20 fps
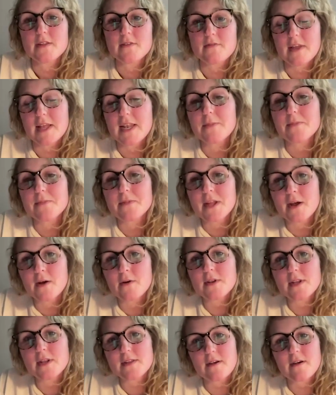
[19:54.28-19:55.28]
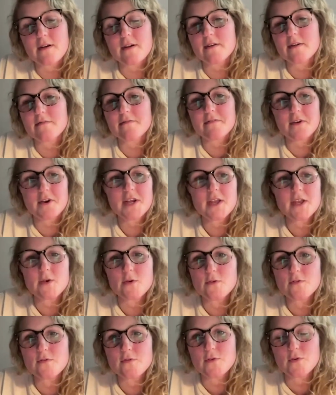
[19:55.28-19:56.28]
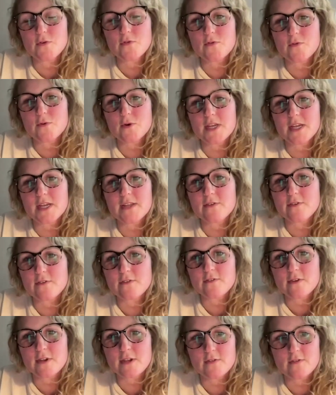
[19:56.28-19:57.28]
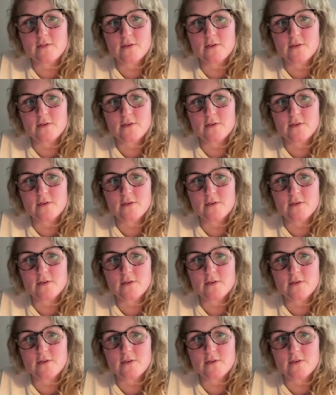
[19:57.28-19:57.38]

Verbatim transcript: developed now that are very useful for the industry.